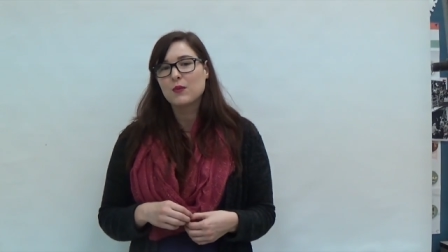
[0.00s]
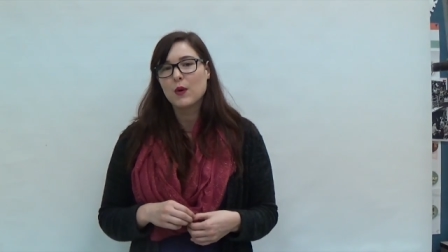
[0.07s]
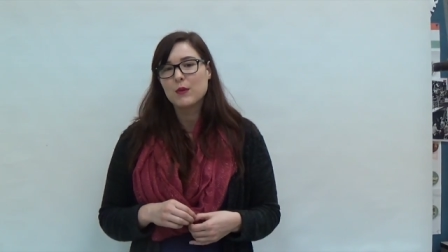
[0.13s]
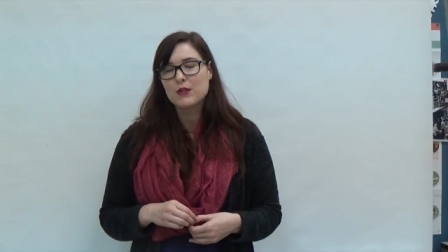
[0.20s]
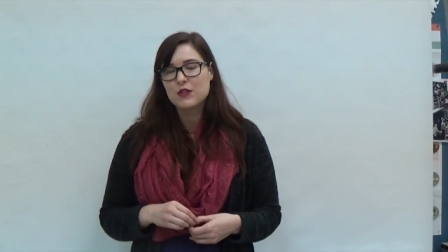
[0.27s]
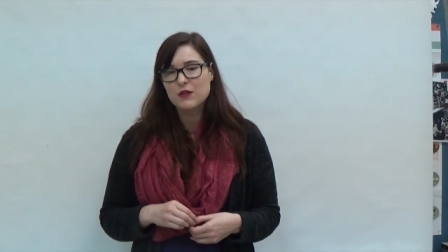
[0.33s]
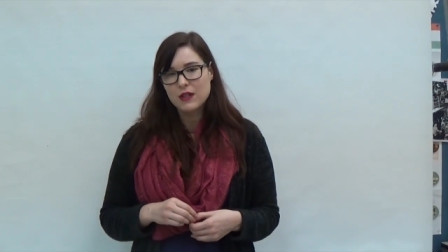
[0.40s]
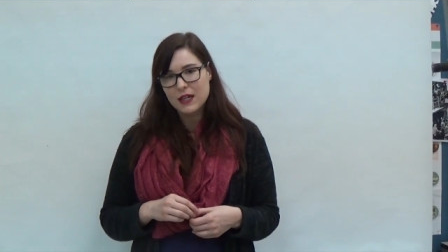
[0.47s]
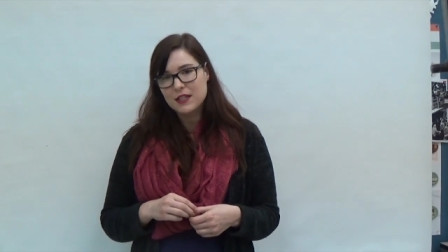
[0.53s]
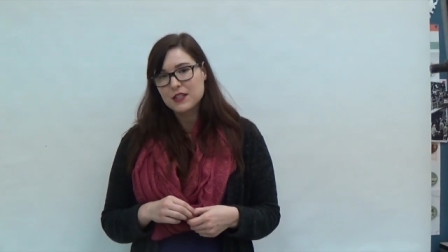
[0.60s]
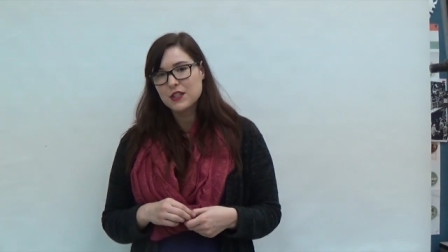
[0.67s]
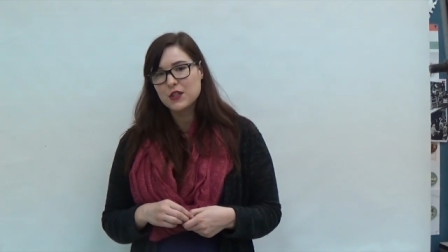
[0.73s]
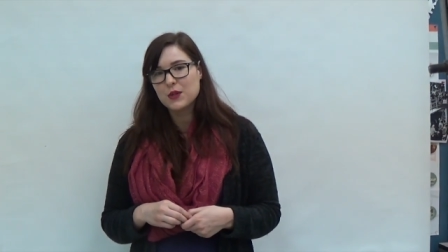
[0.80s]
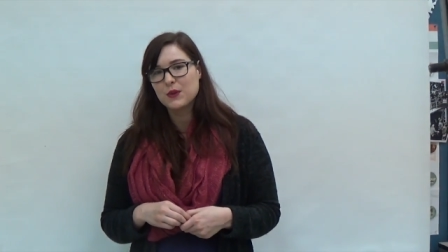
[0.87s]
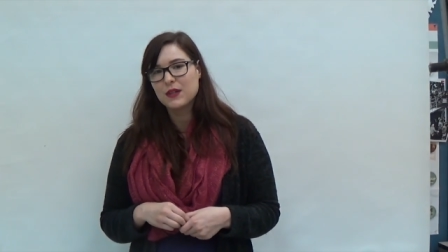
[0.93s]
What would you like
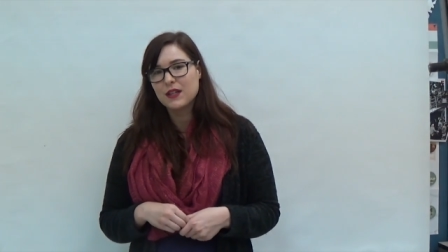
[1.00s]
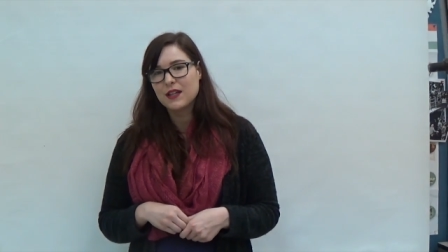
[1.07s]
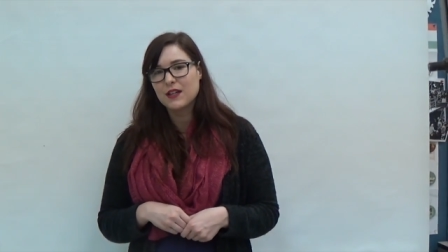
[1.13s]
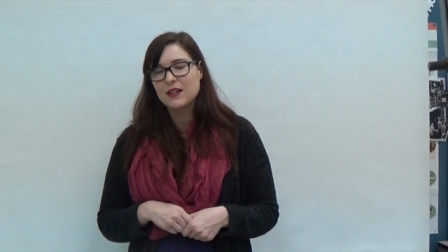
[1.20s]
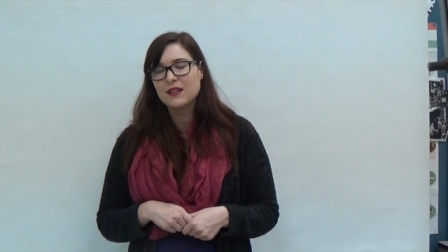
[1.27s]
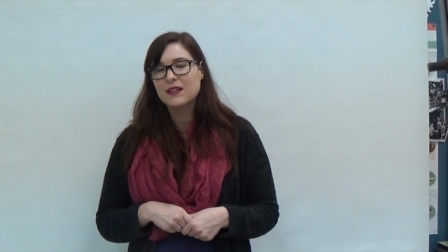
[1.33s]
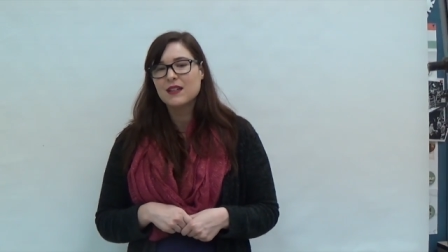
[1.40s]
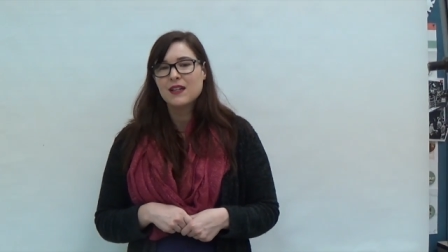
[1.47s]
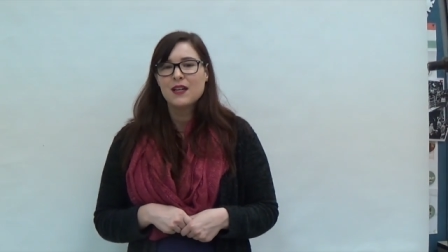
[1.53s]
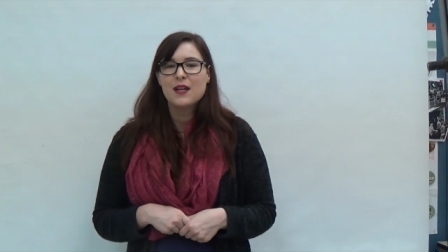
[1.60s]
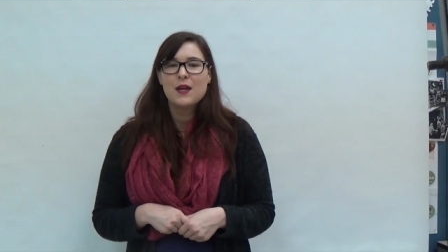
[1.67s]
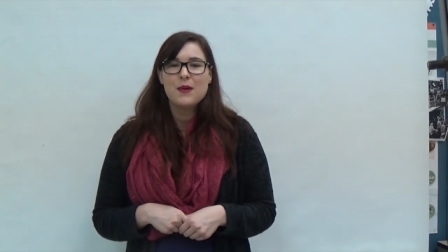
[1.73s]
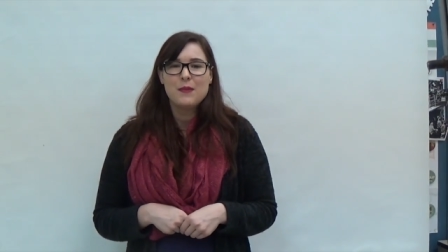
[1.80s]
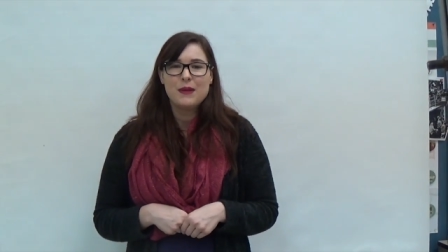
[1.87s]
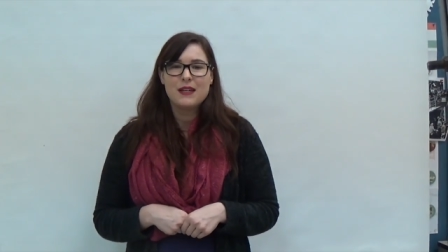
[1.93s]
to do in here?
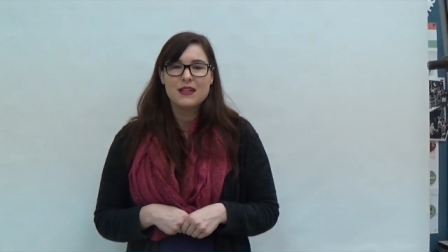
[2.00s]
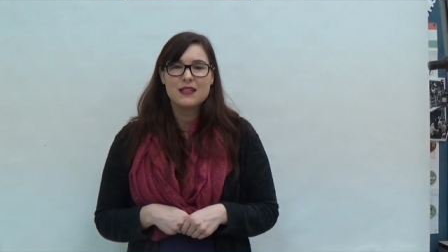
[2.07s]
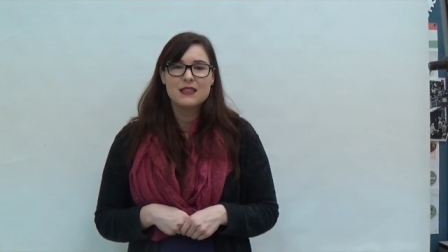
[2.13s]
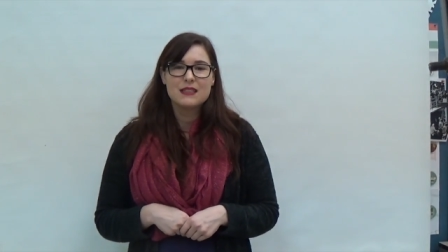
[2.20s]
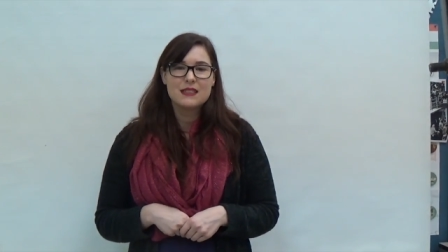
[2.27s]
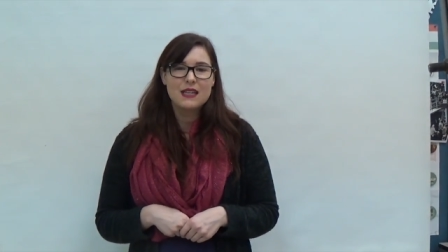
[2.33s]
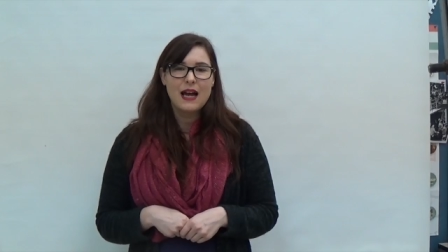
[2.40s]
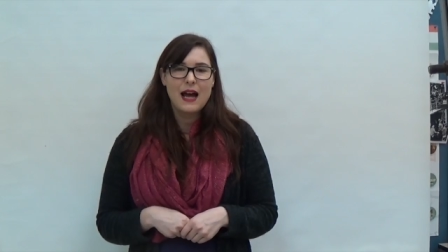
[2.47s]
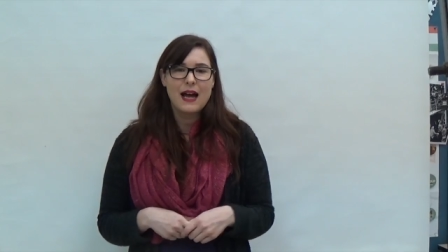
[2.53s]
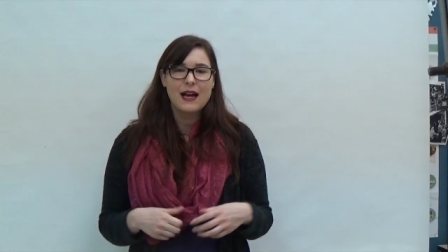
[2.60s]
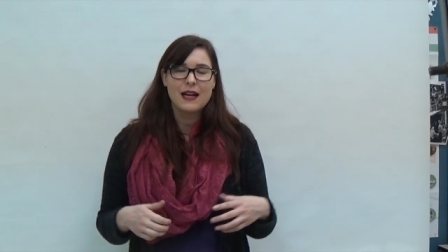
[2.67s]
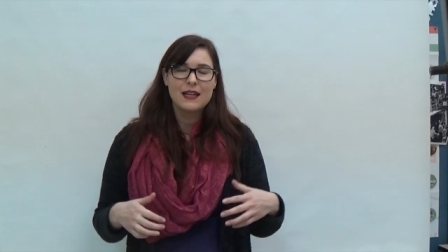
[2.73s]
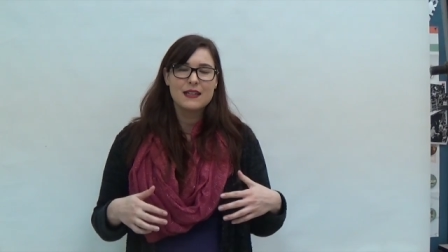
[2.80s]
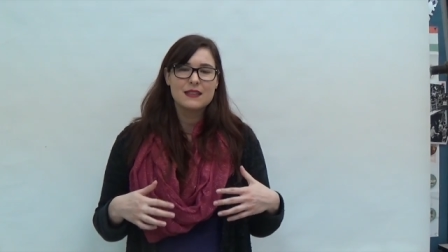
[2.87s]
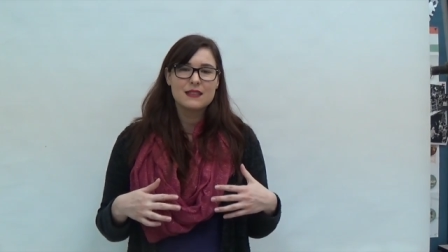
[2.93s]
Because
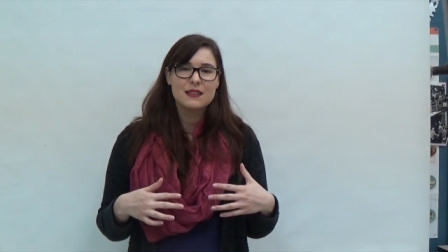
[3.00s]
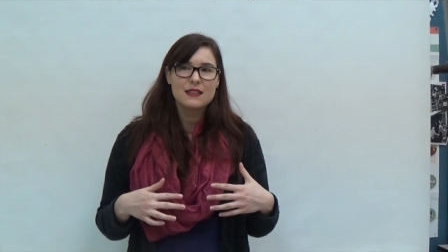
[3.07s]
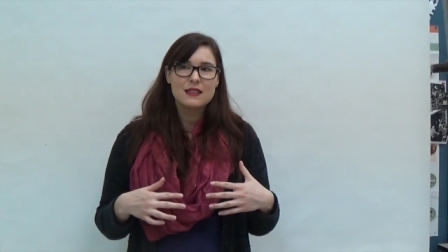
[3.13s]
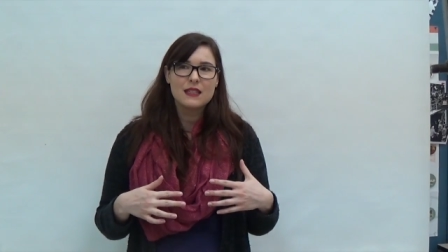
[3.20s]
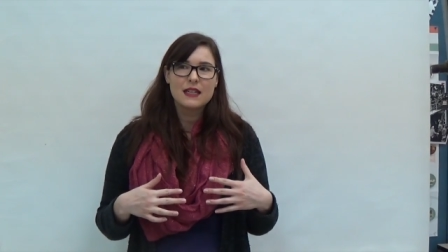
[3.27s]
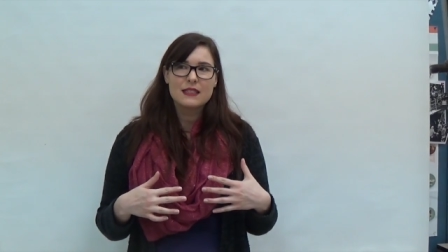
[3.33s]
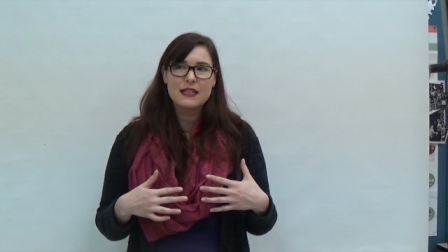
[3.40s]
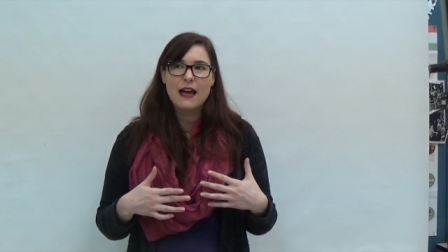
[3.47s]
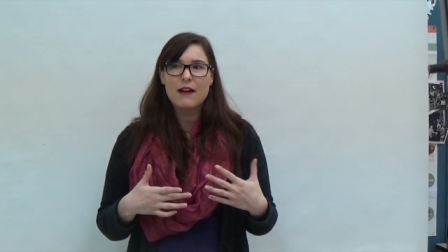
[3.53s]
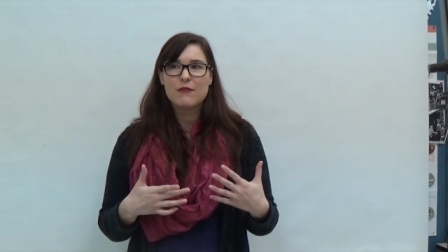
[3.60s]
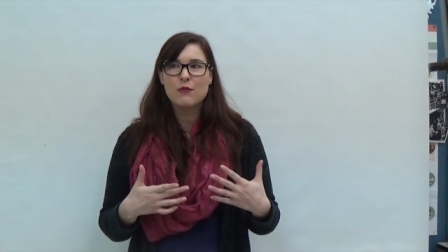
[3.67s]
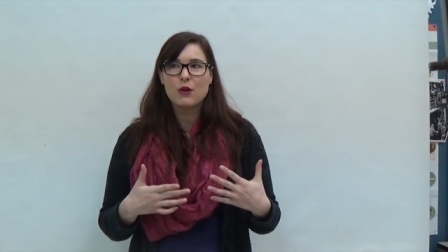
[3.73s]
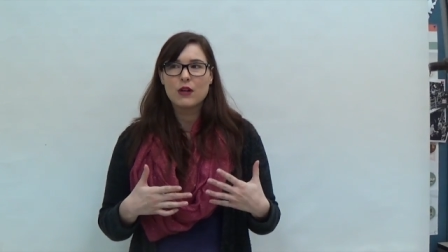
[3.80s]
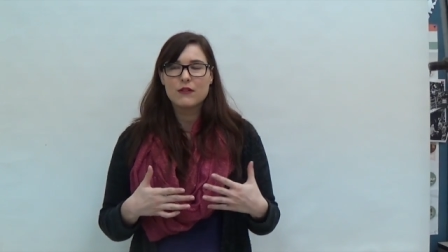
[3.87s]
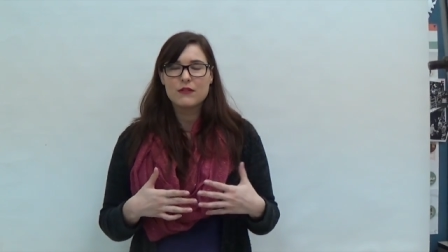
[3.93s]
I like to have
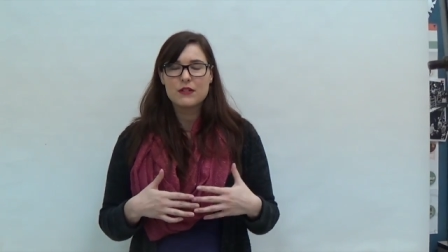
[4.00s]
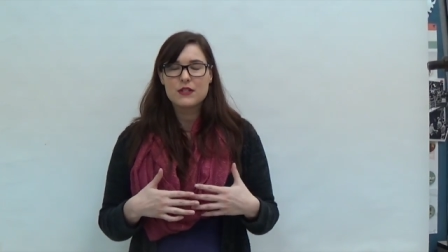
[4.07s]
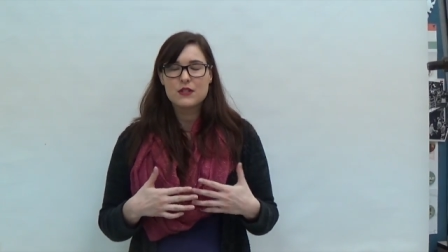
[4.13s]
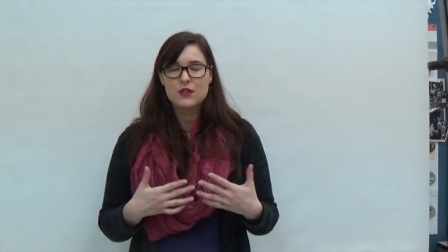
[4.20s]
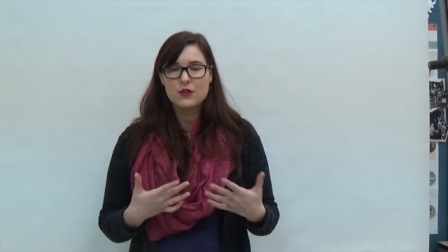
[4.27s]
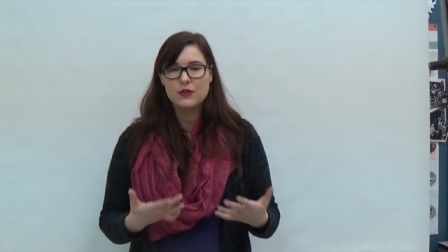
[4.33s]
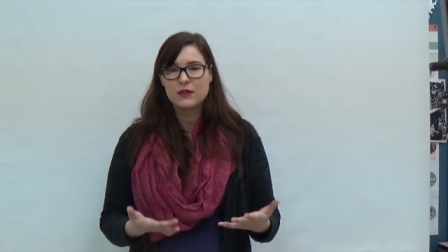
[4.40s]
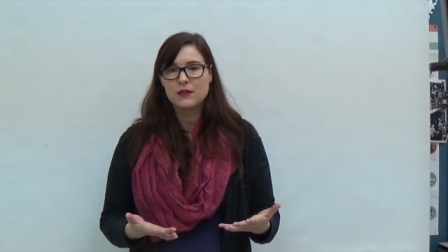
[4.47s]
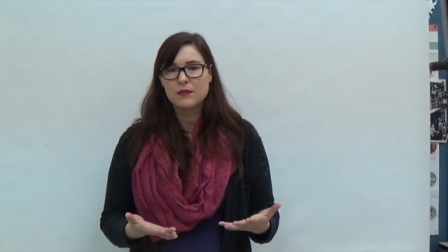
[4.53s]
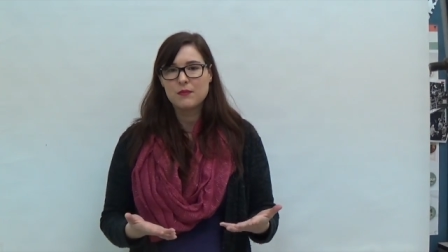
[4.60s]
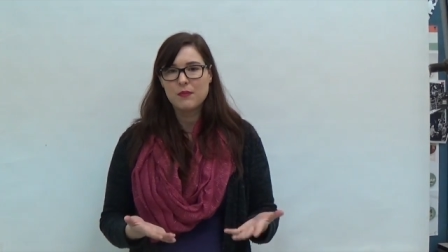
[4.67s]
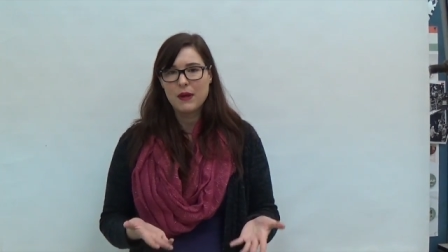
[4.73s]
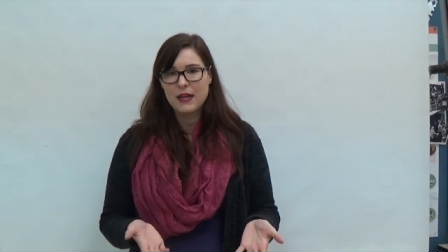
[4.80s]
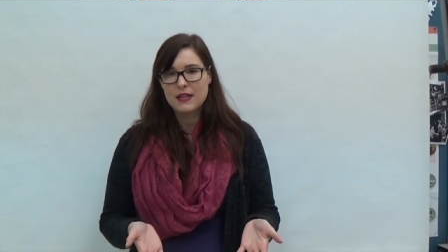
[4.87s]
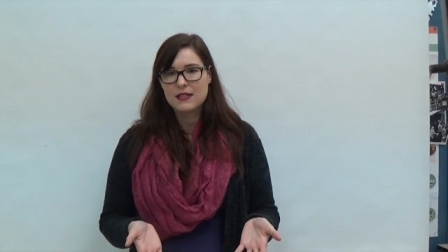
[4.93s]
more of a
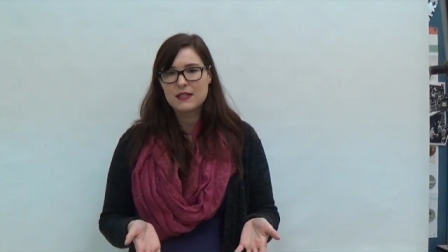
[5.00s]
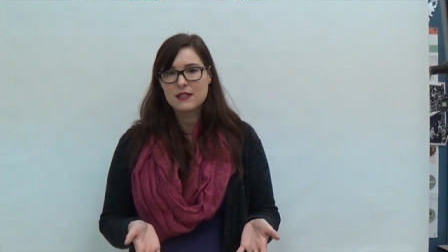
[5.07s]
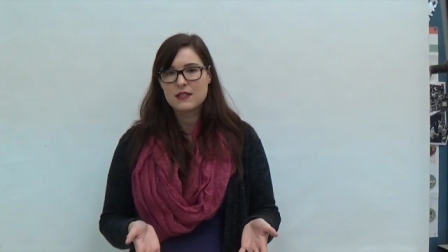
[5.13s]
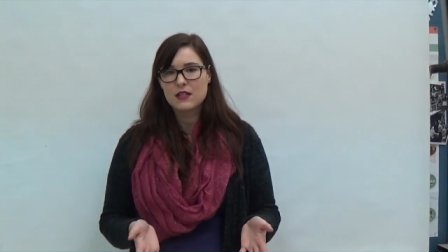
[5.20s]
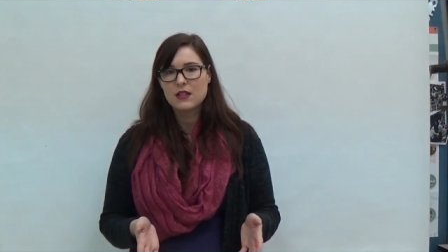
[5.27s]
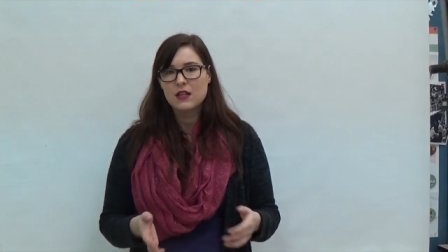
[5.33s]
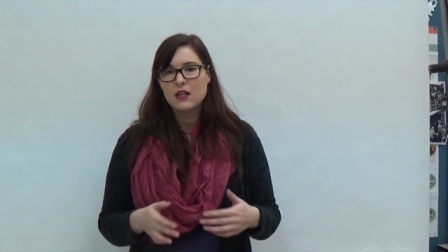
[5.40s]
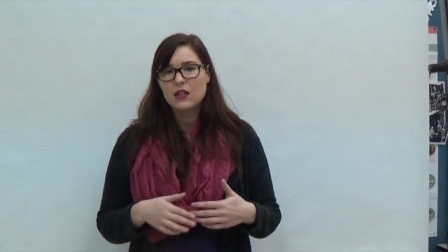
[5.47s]
student-based